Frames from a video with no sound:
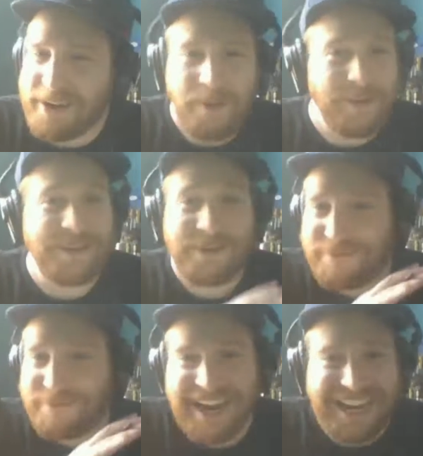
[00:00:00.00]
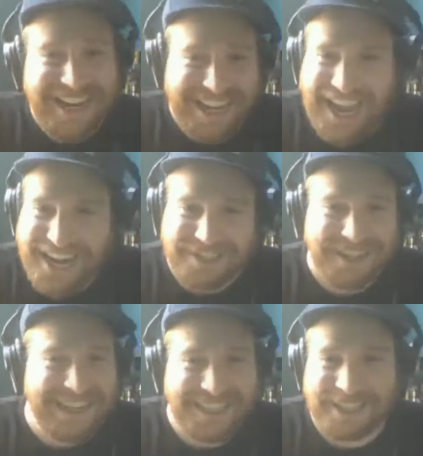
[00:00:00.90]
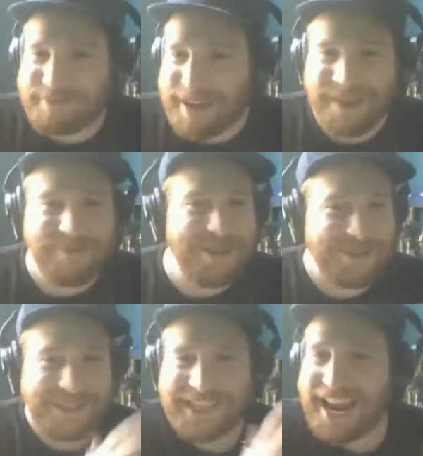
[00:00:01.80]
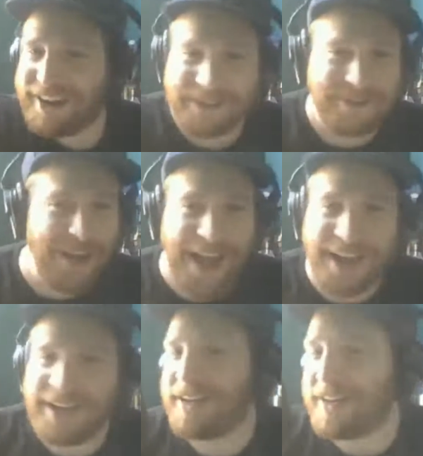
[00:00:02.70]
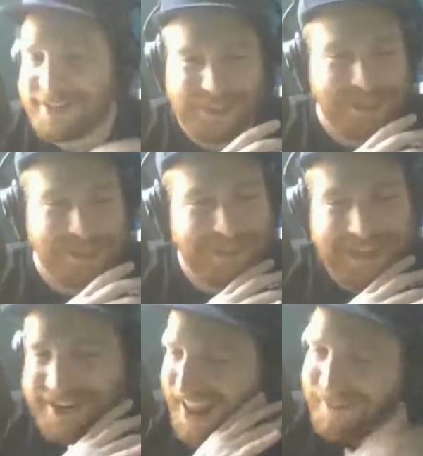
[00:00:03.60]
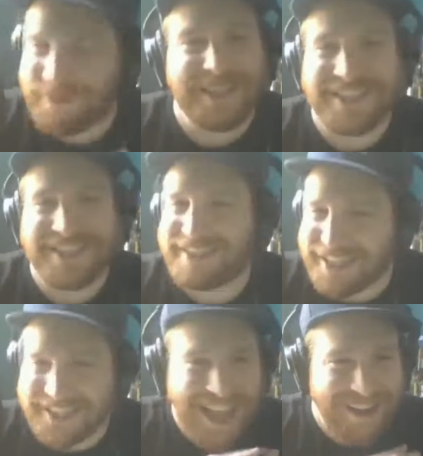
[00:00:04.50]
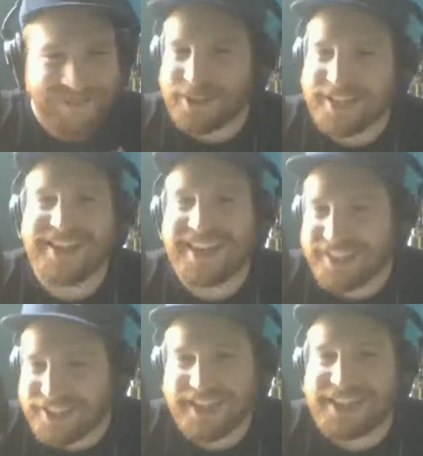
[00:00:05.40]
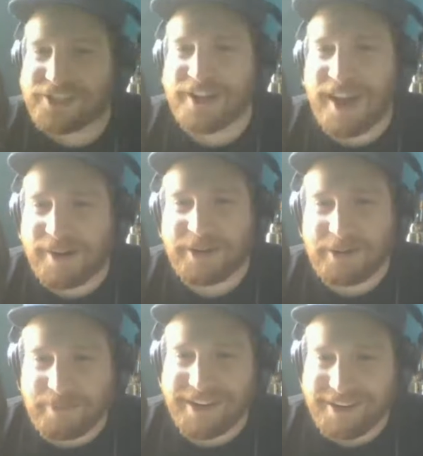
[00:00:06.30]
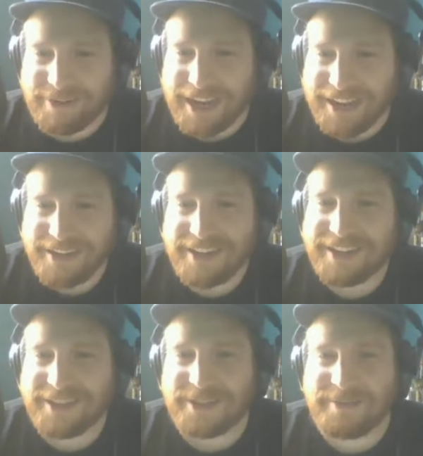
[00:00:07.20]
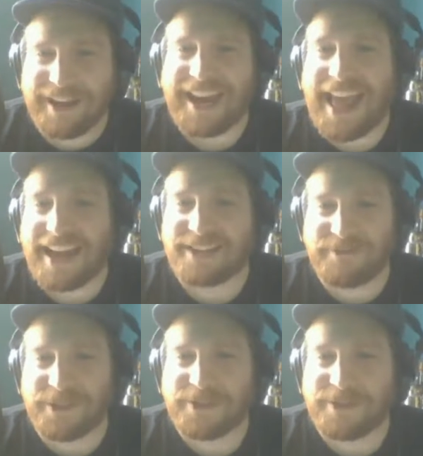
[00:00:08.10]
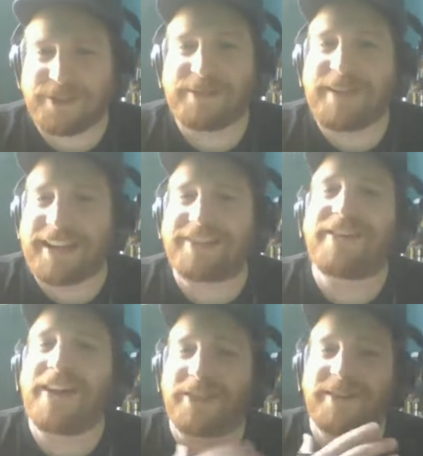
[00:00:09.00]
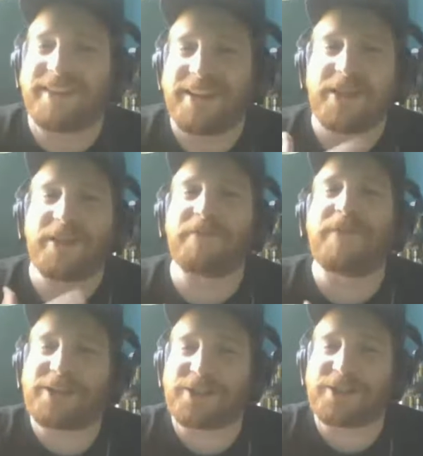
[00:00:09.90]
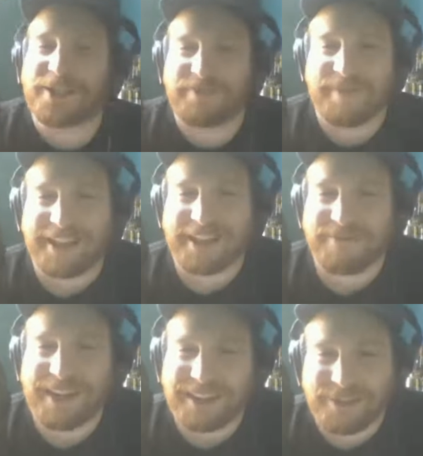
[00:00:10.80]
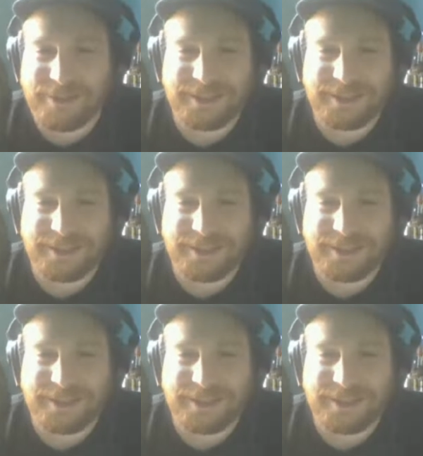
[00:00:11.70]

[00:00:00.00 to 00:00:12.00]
whether you fight in a cage against a man, whether he's hairy or not, just every Sunday let's take a shower there, buddy, okay? You seem like an active dude. You seem like you're not the freshest smelling of fellows.